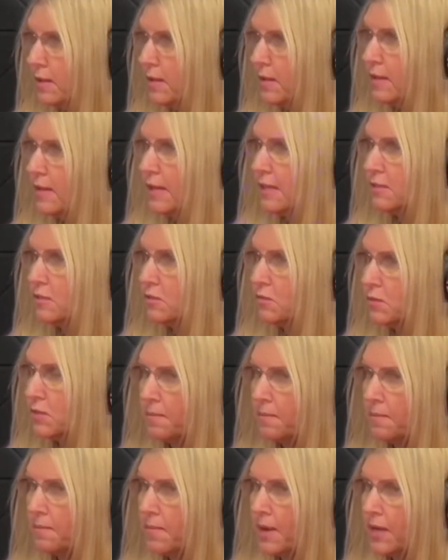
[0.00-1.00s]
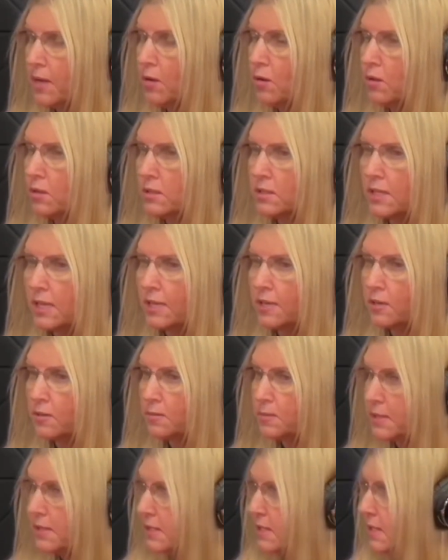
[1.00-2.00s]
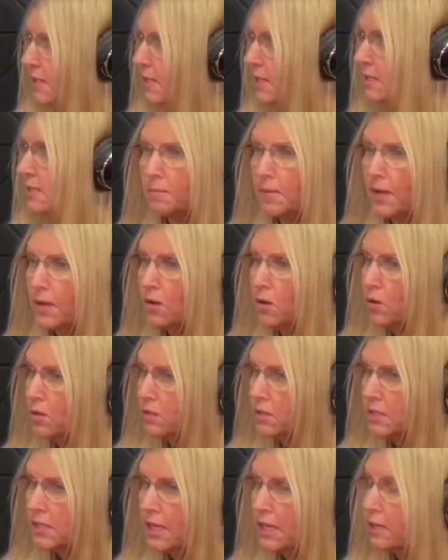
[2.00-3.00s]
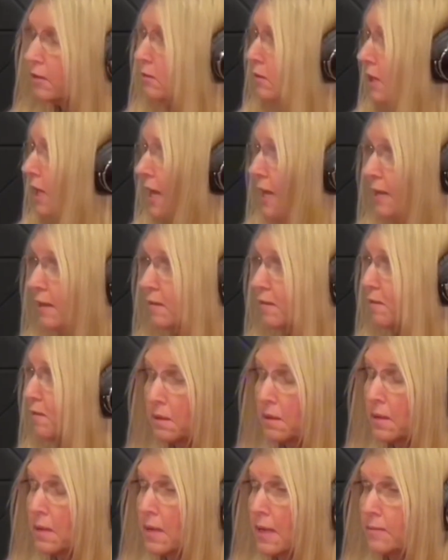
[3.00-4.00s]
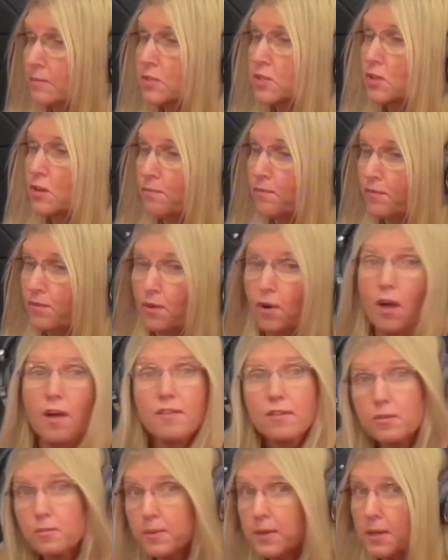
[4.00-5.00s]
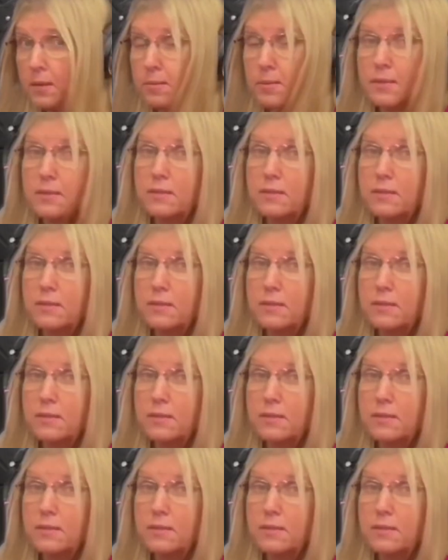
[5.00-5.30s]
that switched my whole entire business, my whole entire life, and I'm sure for other people as